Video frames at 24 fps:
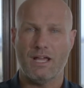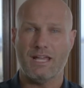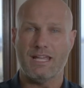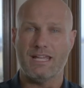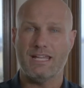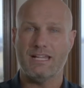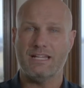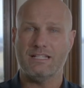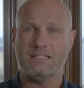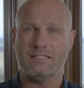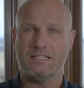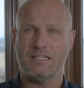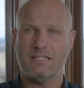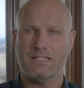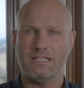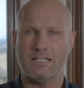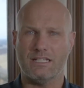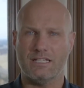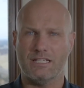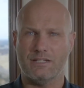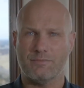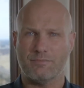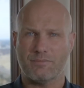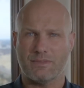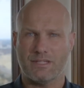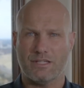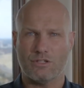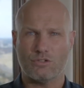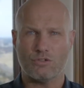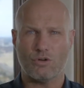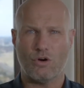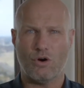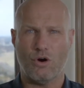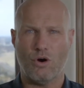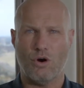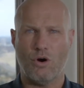E.T. These
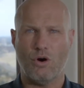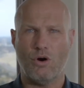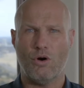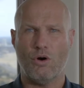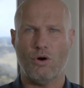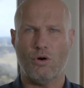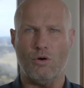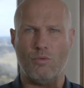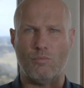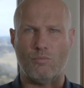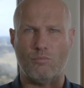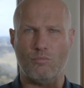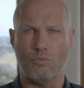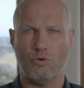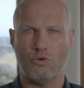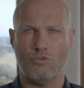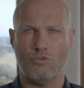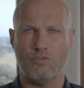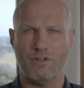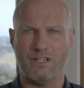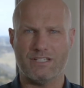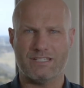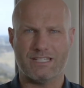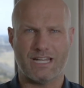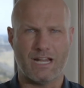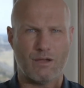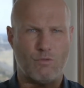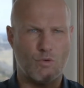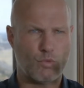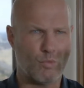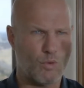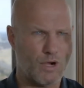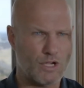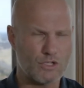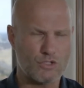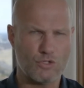are all movies that I would
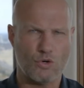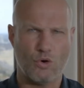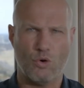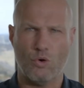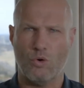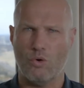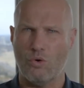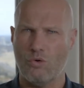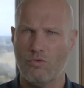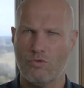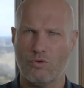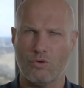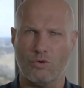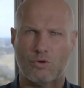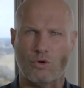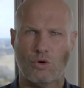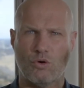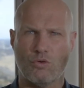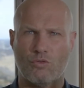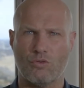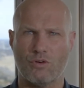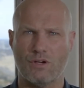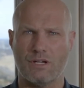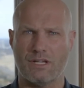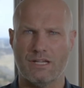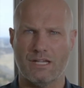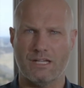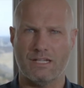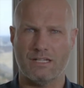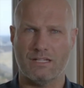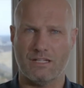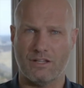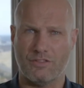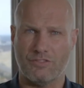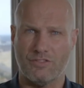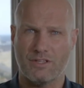watch over and over again
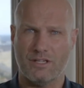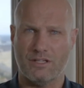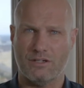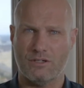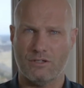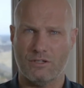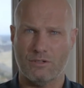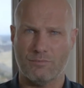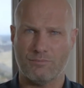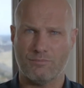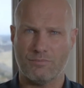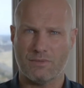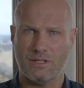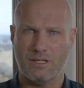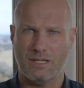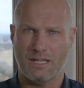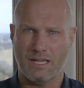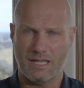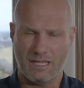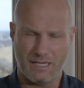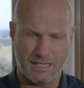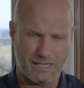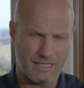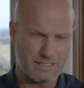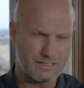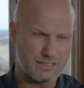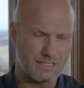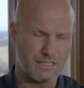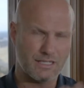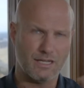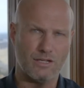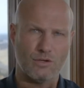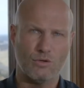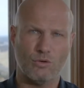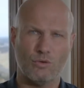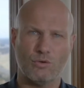in the theater, and then as I
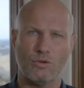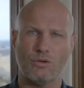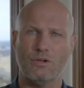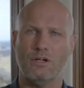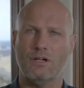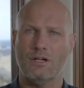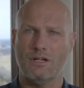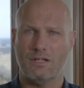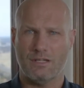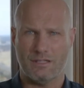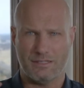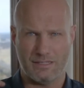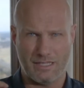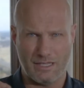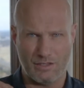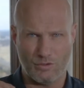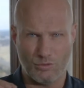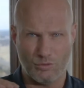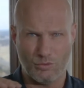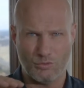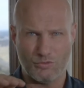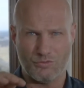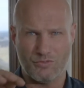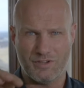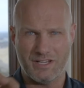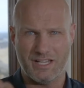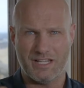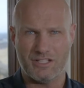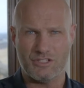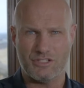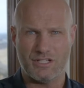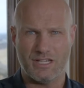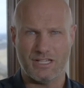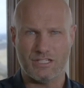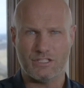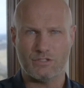got older, that old
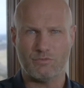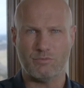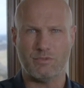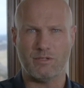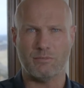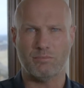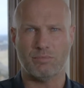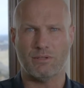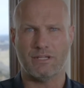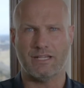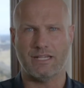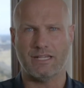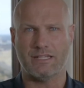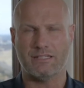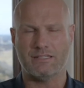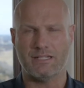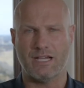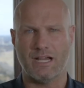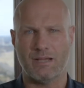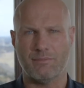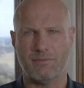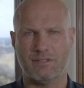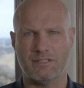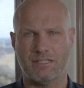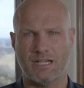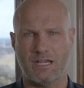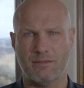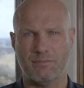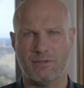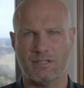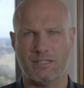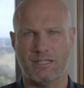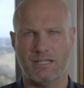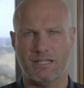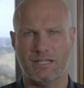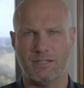VHS would be playing time and time
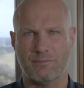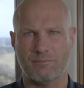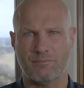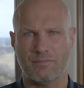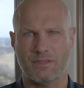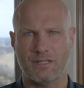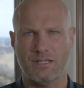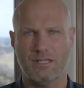again.